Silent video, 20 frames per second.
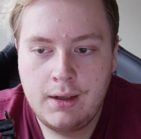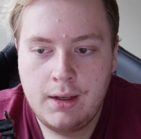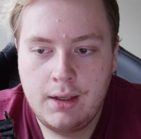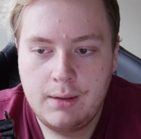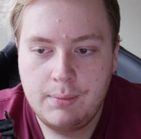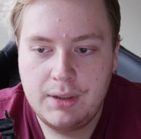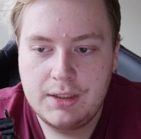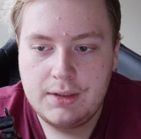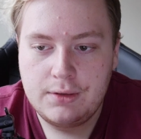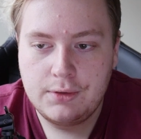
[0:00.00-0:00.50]

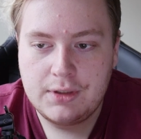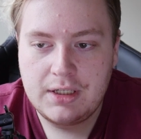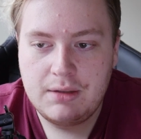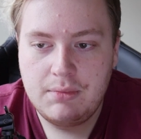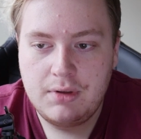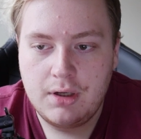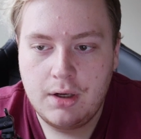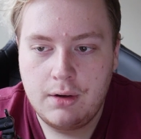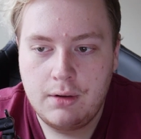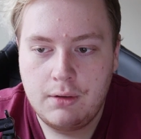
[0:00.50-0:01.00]
The police look at him
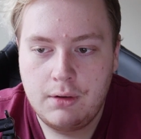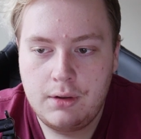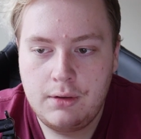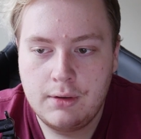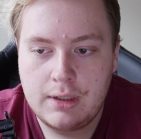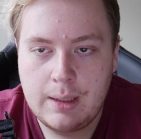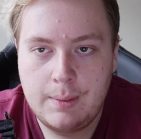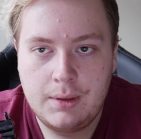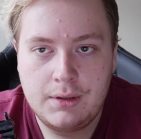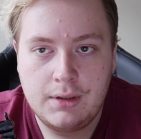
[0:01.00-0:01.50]
and go, "You're
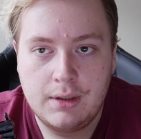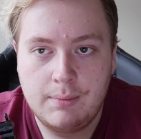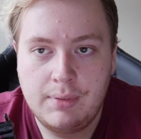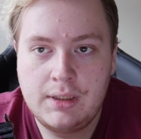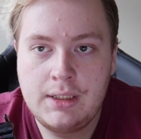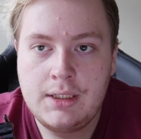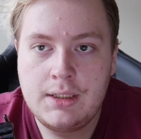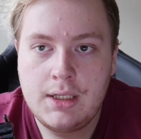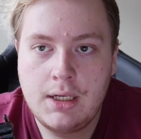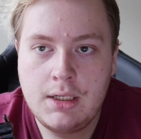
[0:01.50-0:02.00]
coming to the
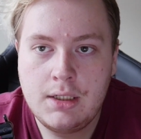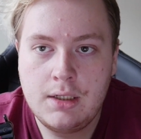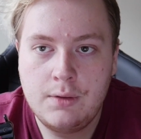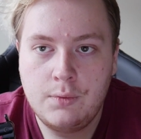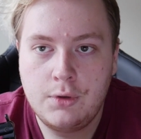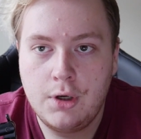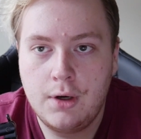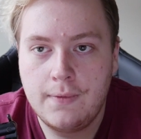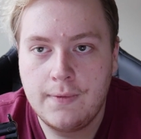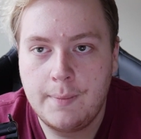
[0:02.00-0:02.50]
police station and
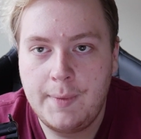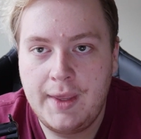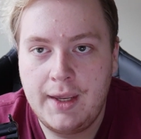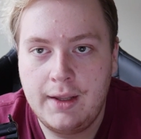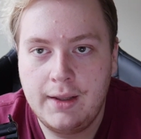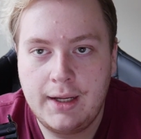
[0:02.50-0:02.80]
we'll go from there."